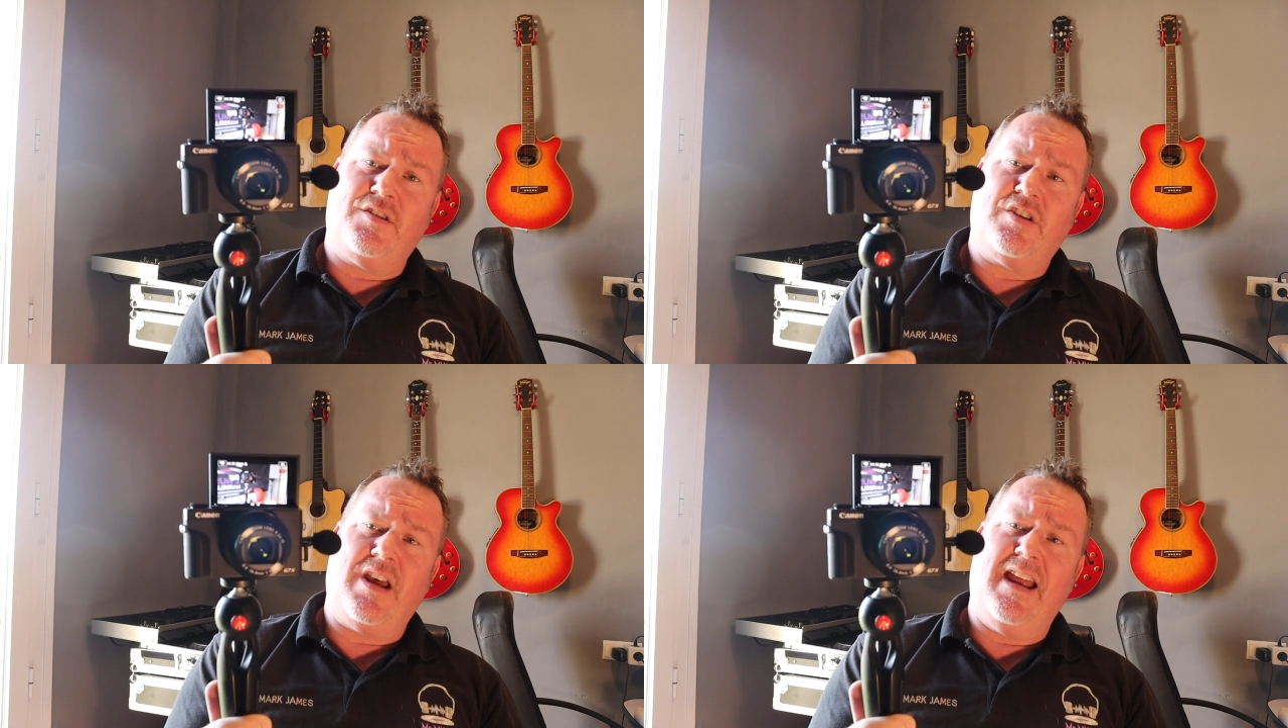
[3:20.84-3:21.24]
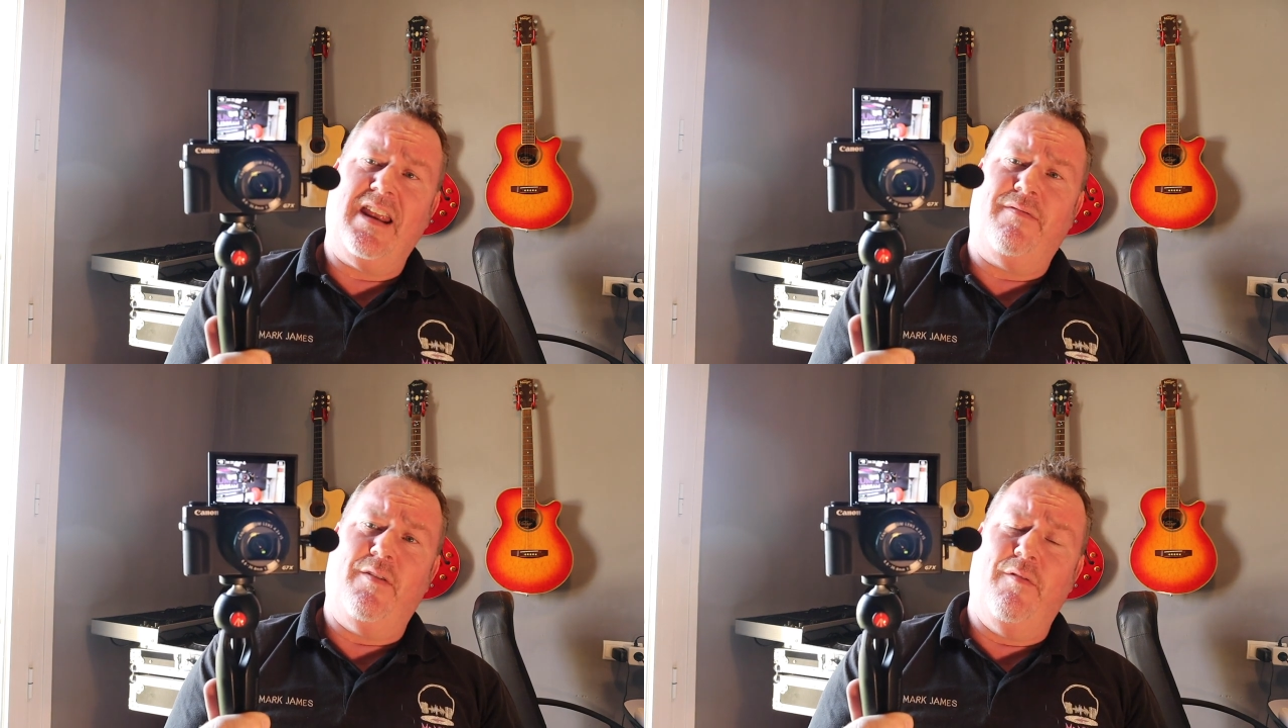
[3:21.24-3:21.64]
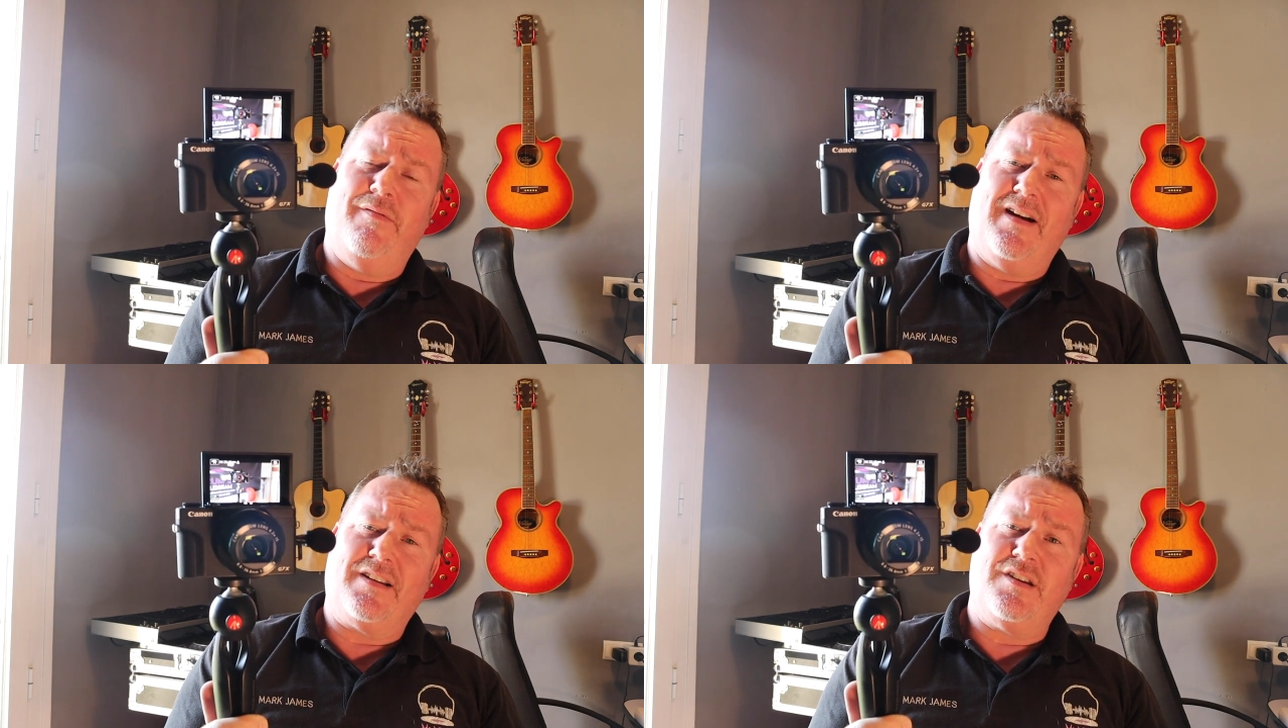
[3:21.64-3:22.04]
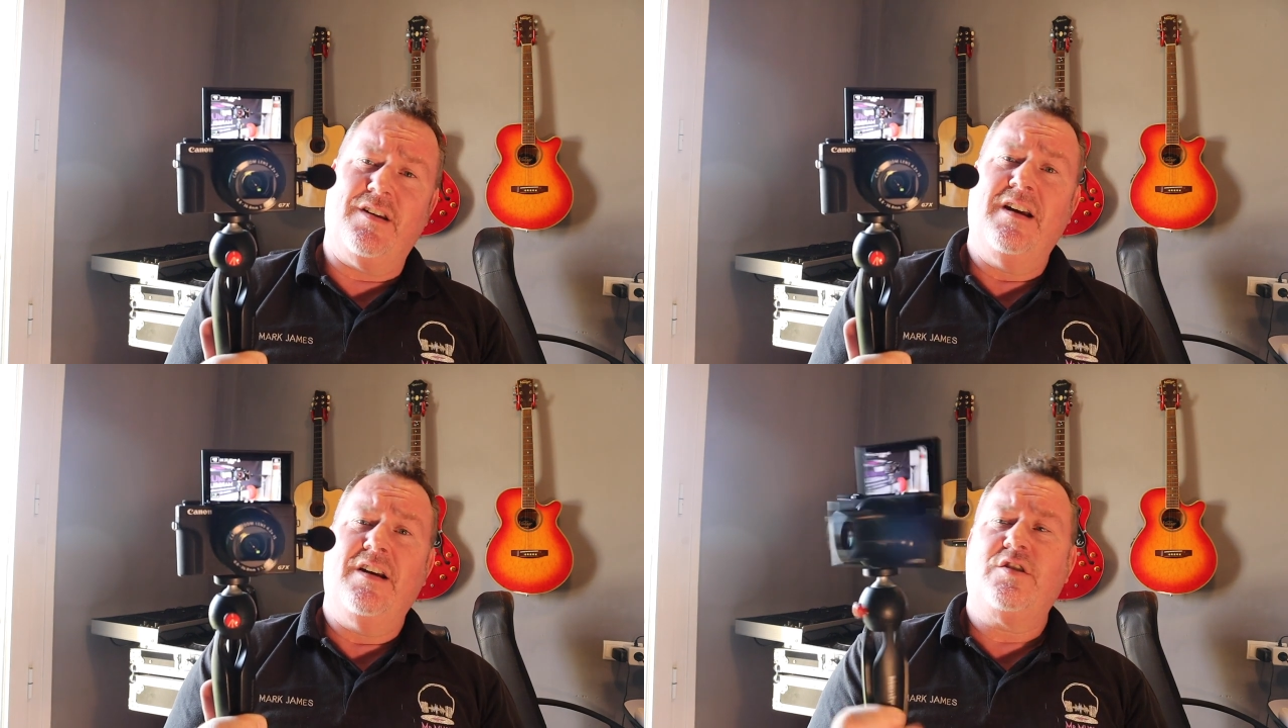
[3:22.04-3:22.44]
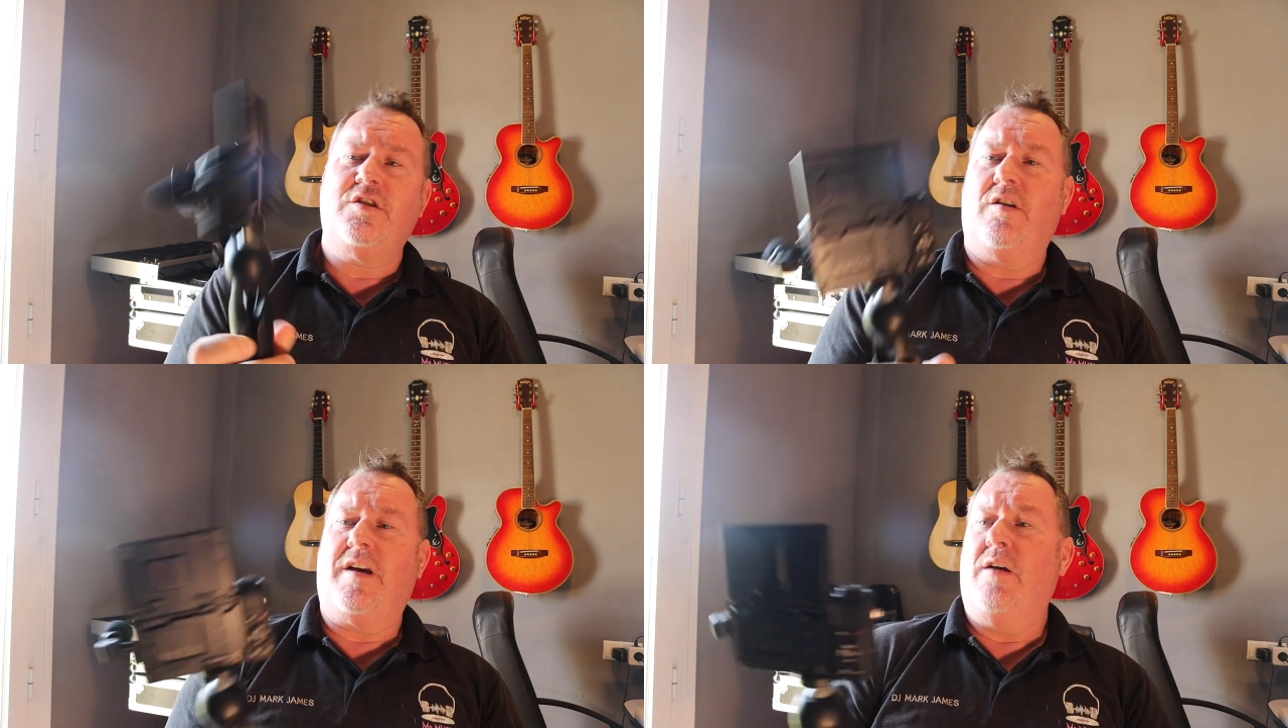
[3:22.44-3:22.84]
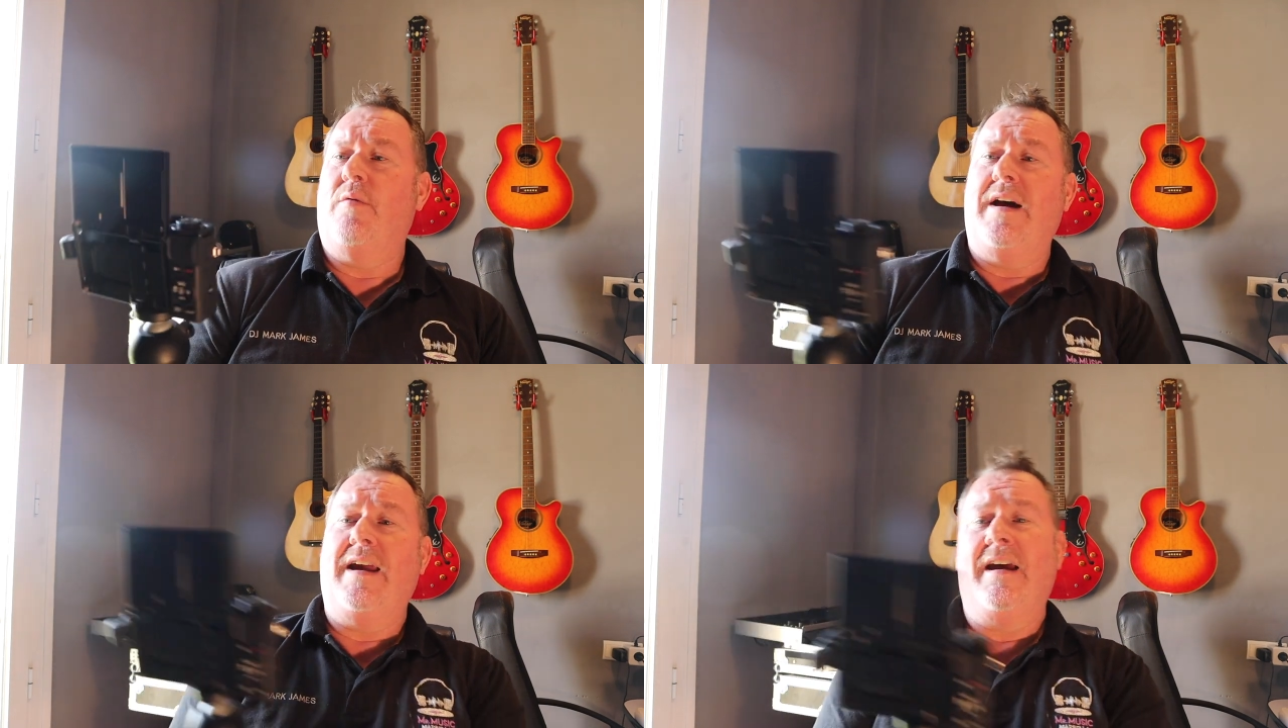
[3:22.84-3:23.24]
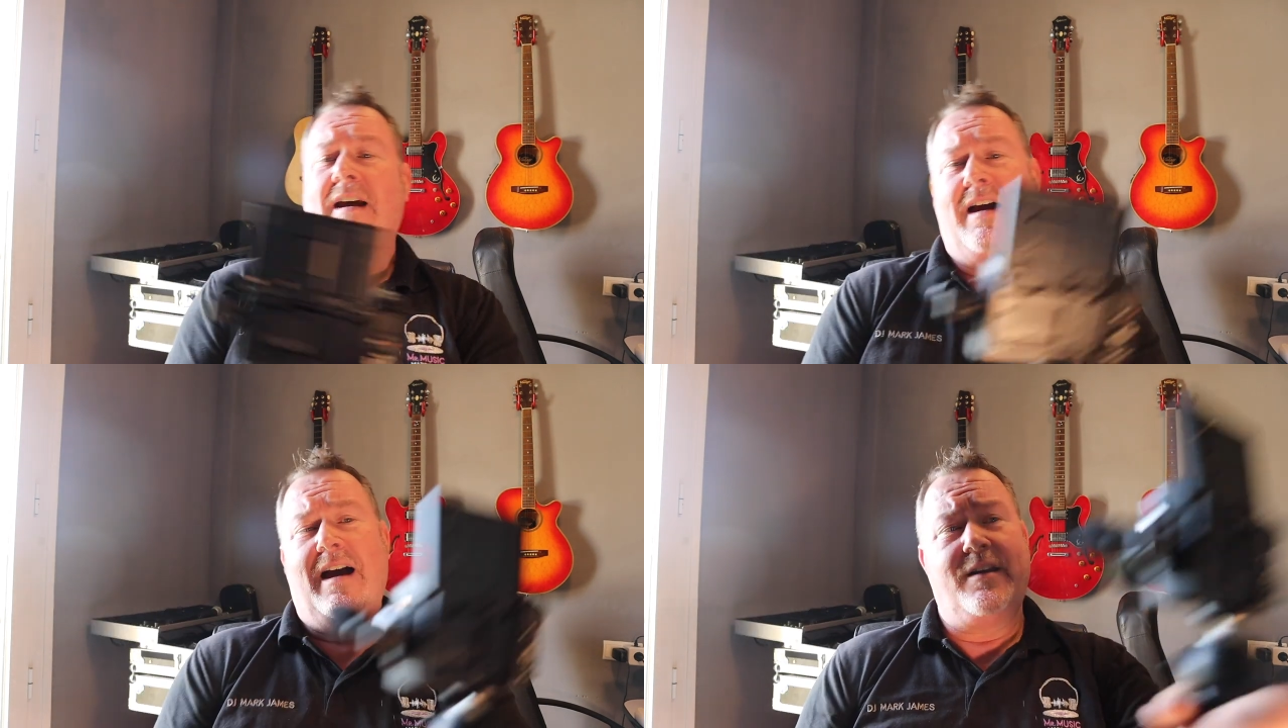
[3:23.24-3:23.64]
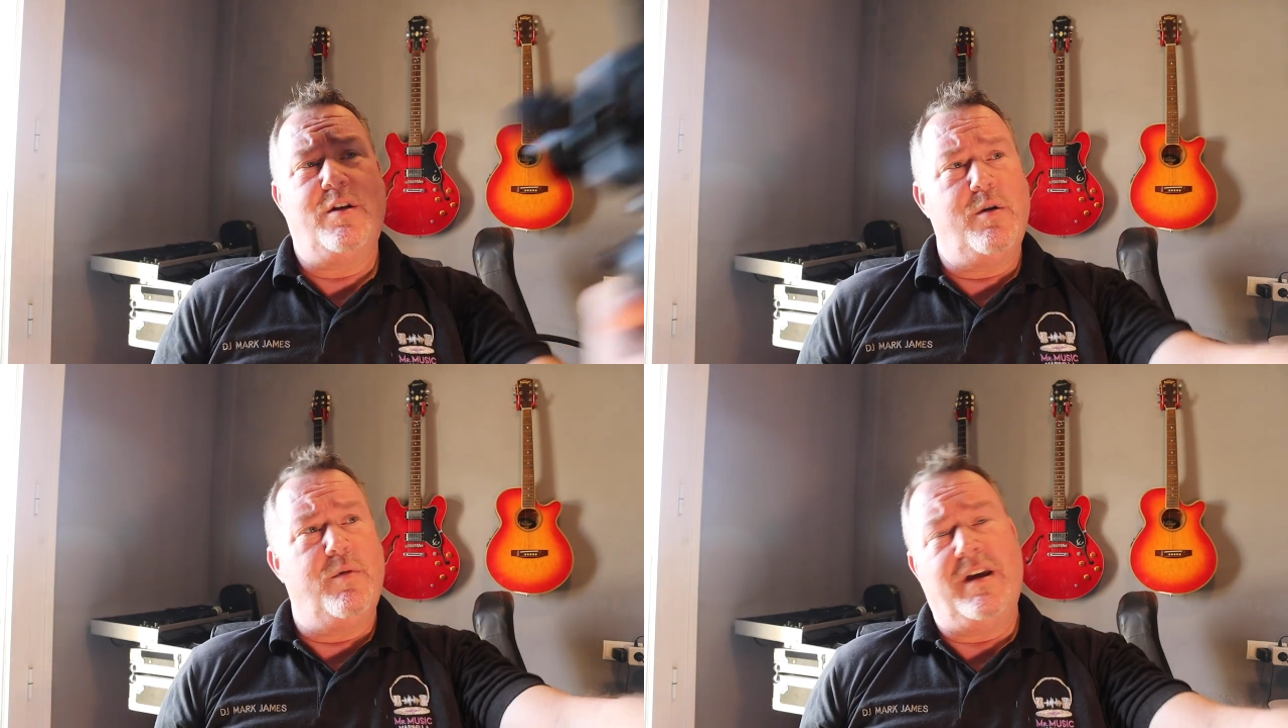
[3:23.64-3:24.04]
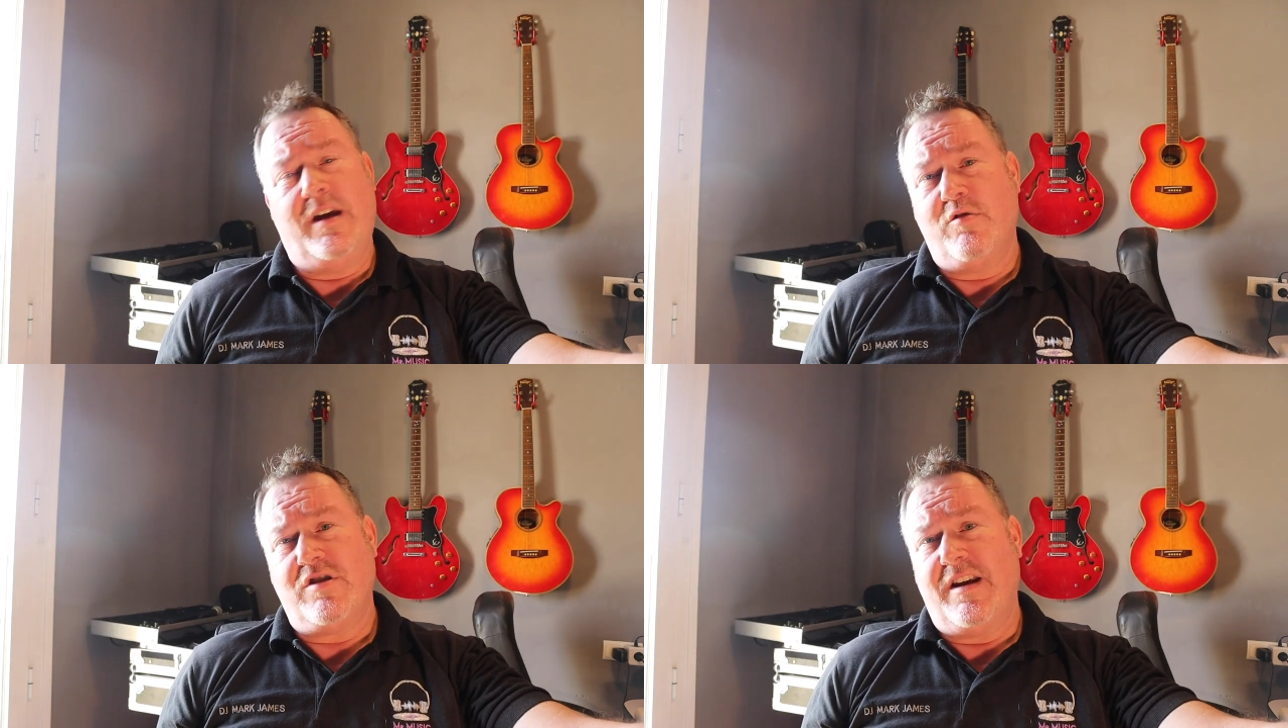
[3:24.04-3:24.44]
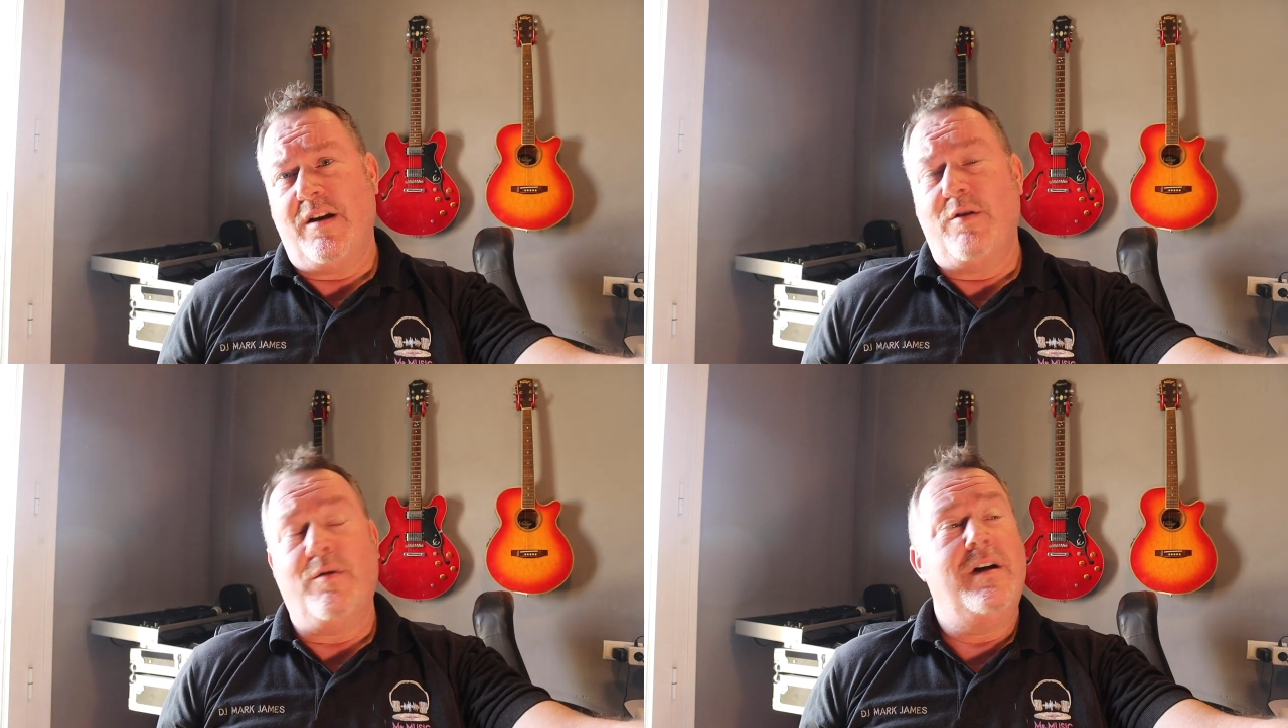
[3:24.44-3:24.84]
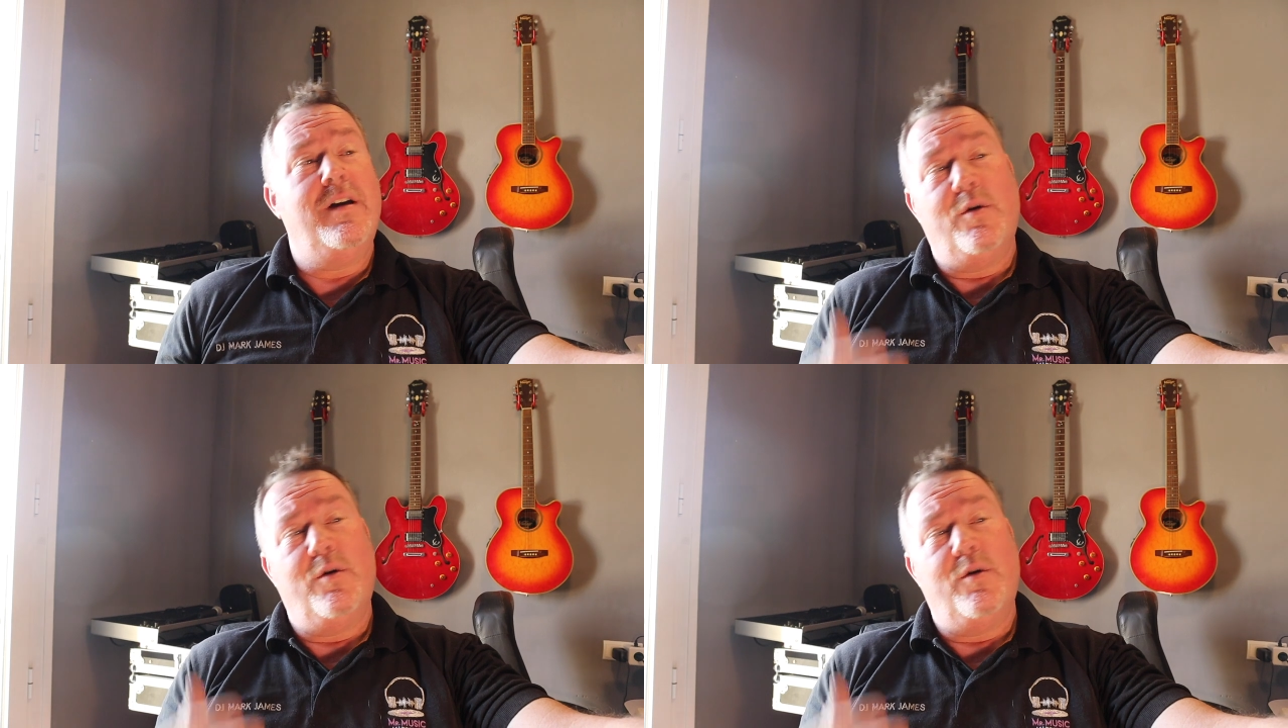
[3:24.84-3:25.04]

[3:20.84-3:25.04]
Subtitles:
Tiny form factor, talking away and doing what you usually do